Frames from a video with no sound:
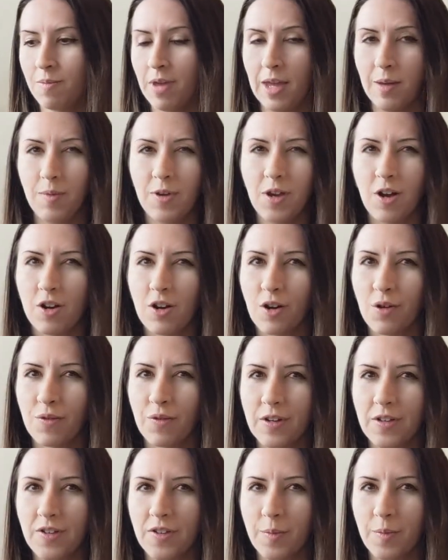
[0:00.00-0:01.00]
Maybe on our
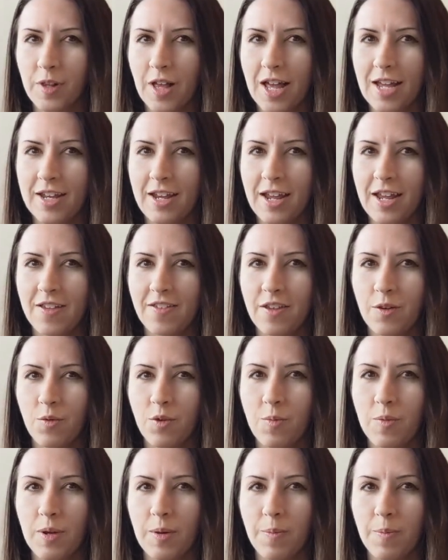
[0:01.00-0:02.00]
resupply days it
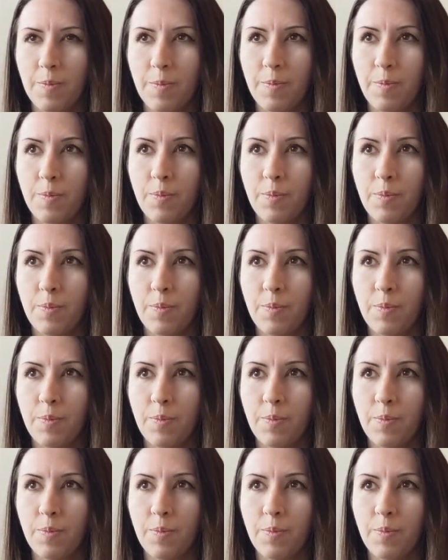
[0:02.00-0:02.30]
would be